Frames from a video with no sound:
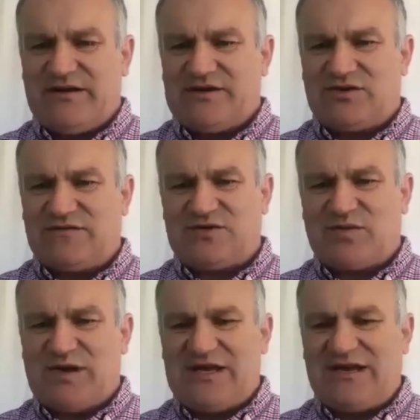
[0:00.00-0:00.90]
sort of
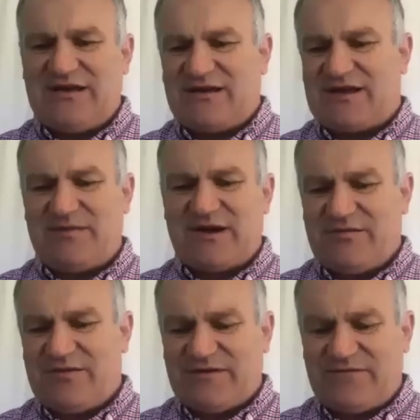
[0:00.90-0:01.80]
tweaking and coming
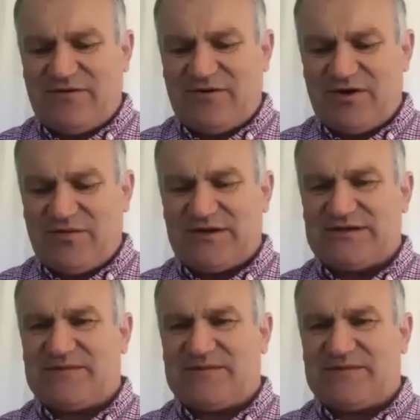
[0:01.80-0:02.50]
up with a few new ones.